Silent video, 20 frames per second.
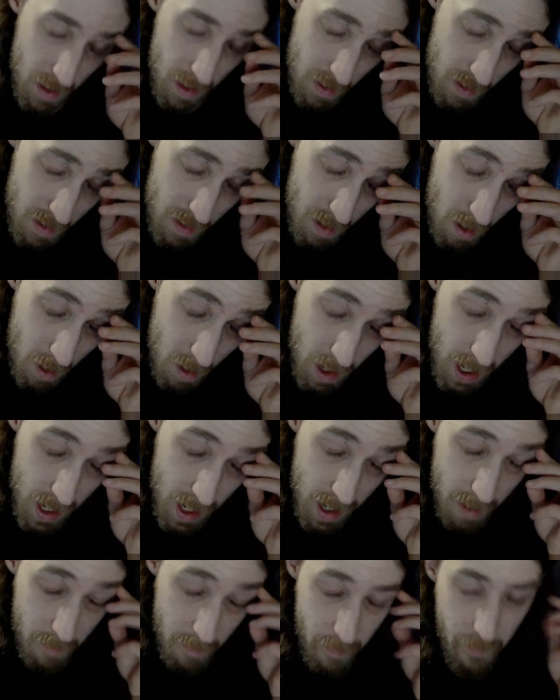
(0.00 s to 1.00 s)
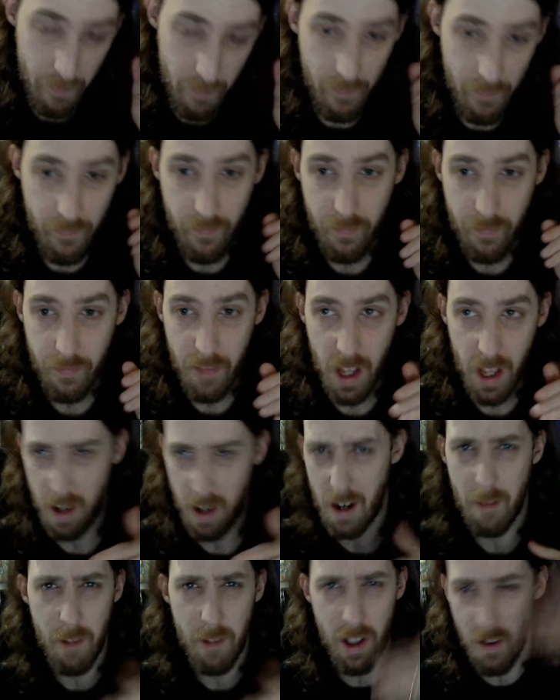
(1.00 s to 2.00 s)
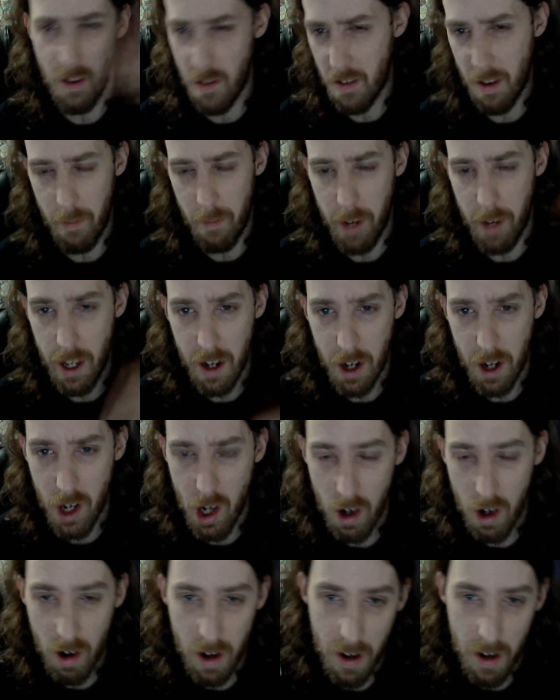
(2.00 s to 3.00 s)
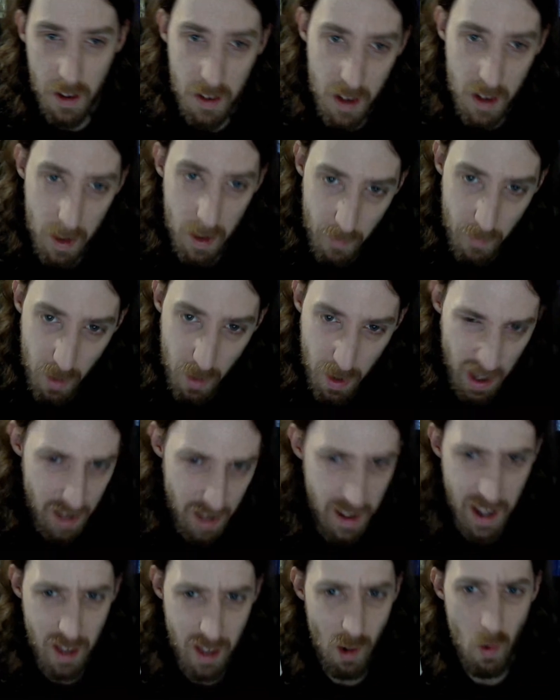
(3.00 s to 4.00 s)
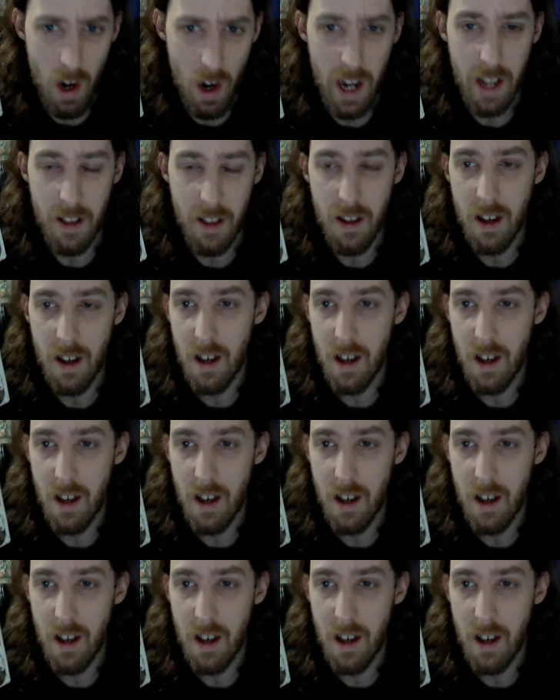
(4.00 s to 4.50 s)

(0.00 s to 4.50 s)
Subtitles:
So, and I mean, there's somebody that's trying to sell them for like 10 grand.